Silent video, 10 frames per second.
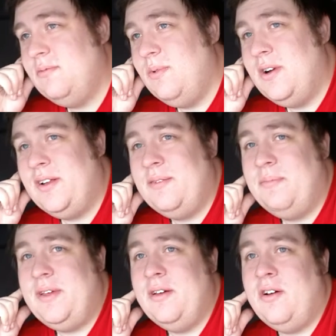wanting to
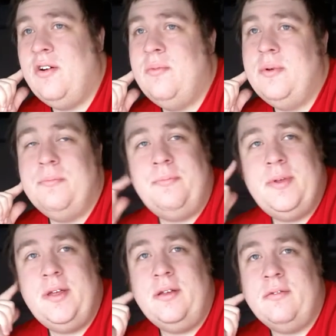be home and
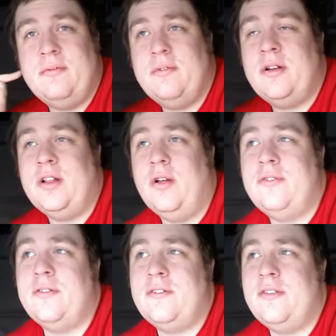be
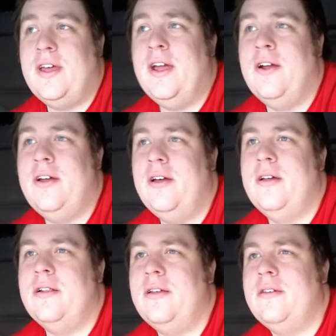closer to the
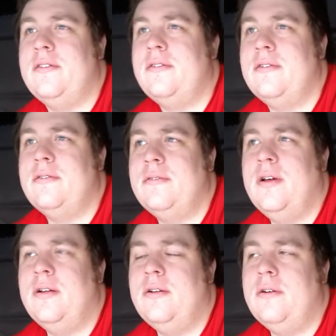area, at least.
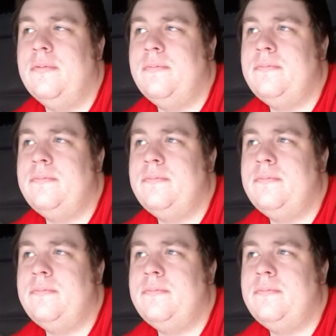I don't know.